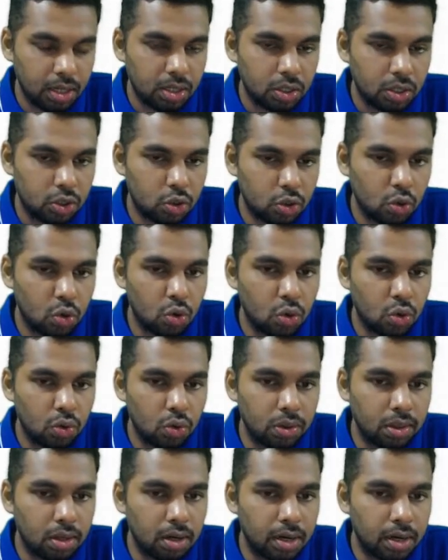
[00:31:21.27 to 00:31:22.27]

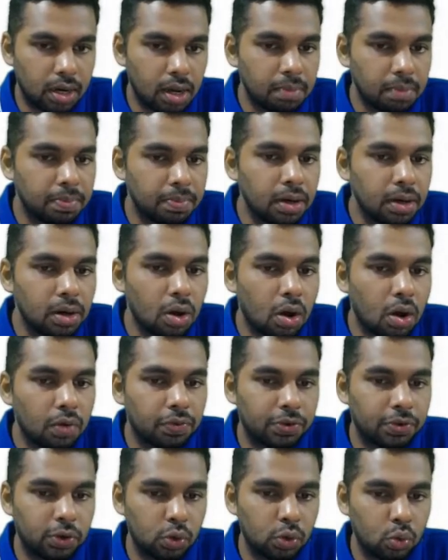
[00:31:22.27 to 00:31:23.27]
So the double
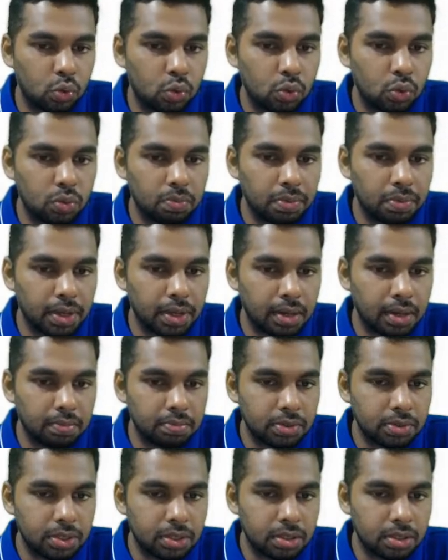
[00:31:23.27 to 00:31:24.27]
of 2
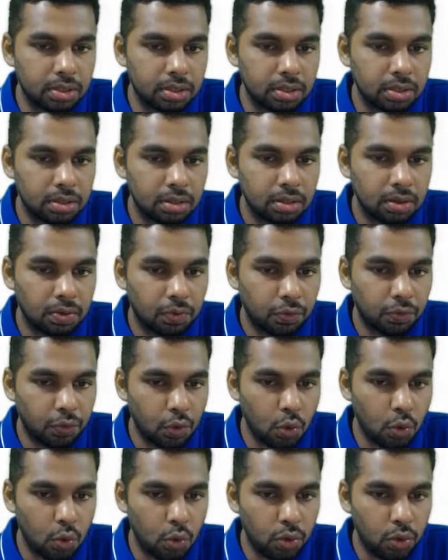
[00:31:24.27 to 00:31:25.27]
becomes
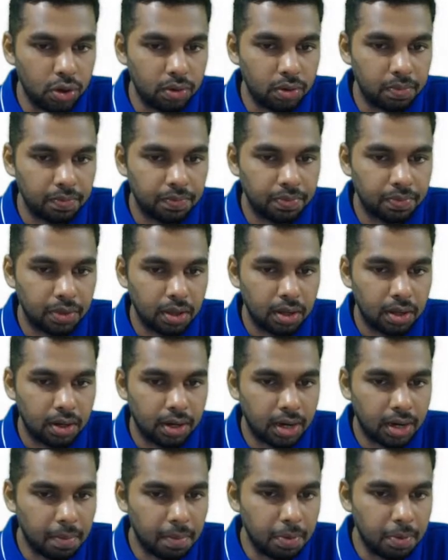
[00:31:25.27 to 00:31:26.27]
4,
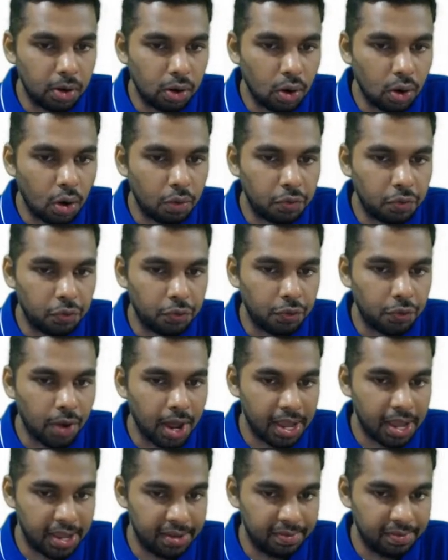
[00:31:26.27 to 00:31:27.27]
double of
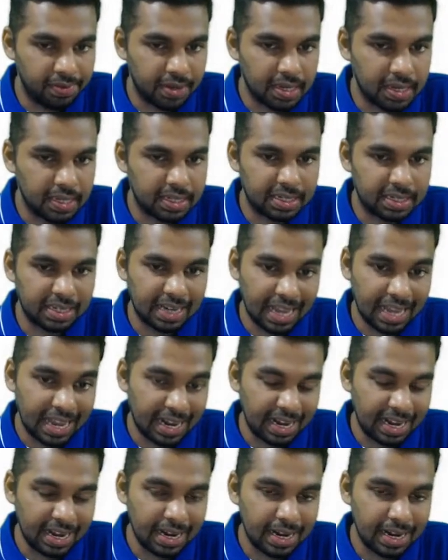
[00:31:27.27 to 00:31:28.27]
5 is
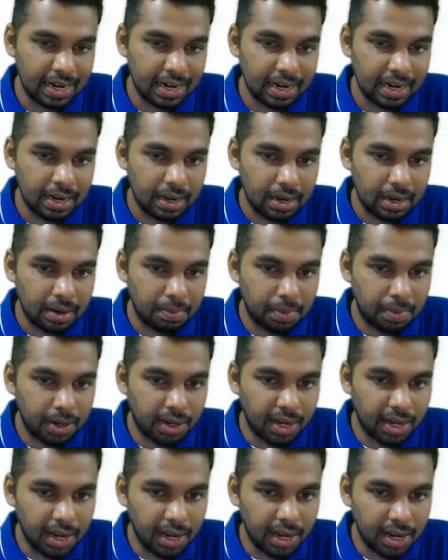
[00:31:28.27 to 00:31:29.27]
10,
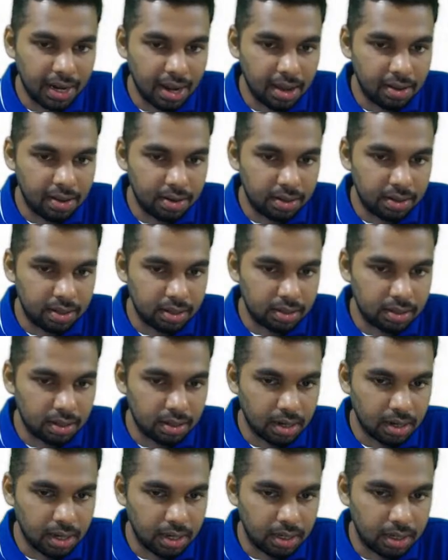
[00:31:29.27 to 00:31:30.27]
but 10 I will just
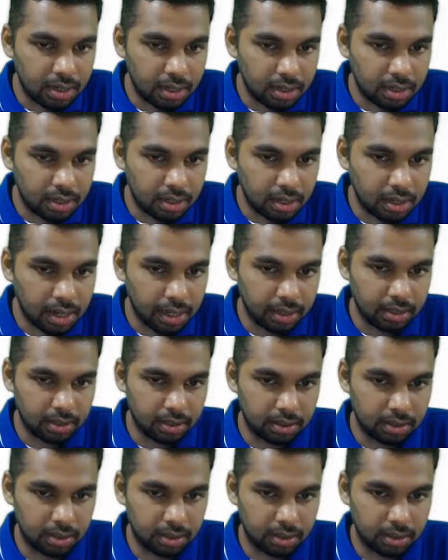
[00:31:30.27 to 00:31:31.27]
write it like
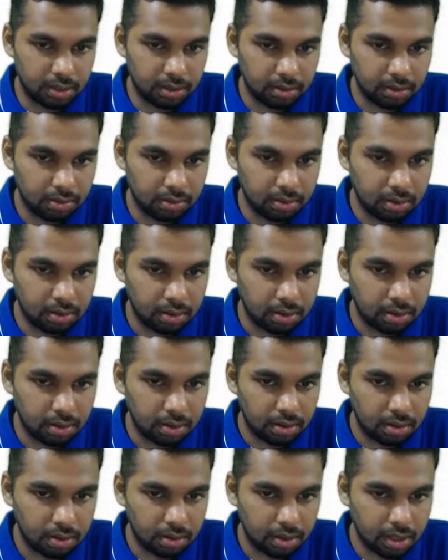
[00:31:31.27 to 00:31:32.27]
this,
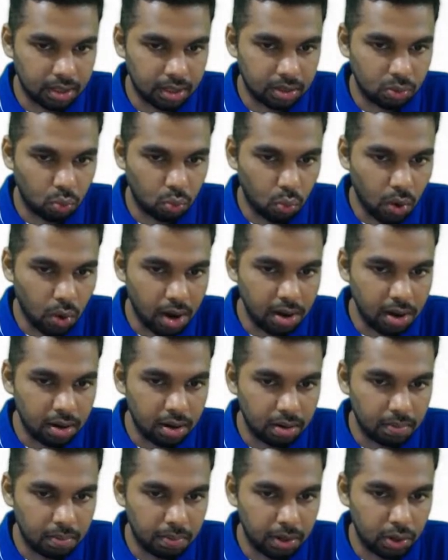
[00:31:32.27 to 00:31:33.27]
just 1
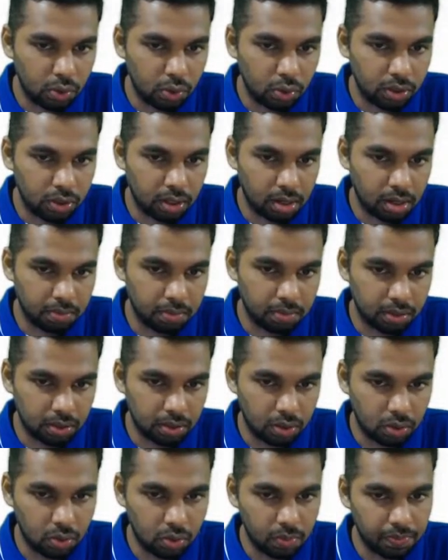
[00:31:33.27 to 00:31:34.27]
below the number
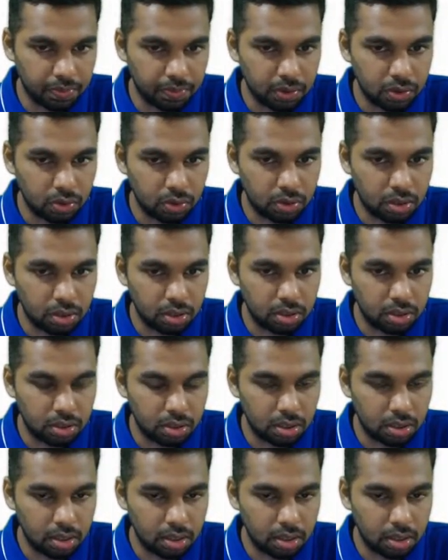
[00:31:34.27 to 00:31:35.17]
0. So this